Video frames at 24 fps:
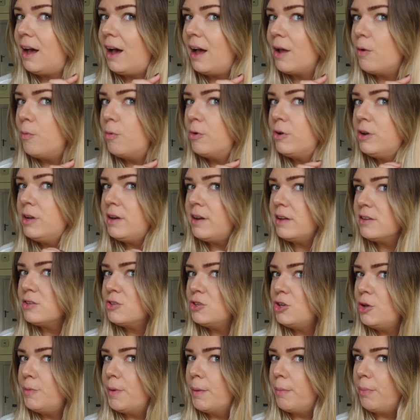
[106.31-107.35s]
I wanted it
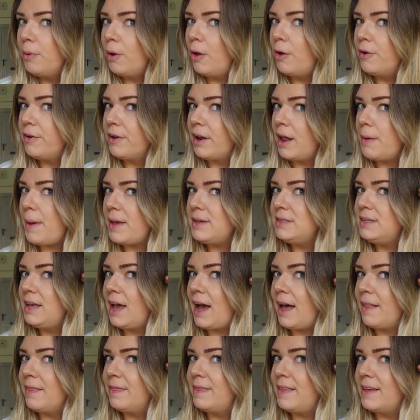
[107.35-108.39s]
super blonde, and I basically
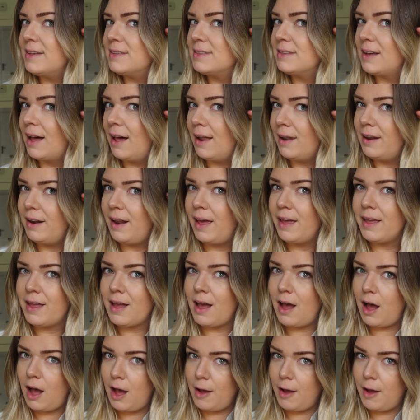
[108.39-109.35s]
had this color like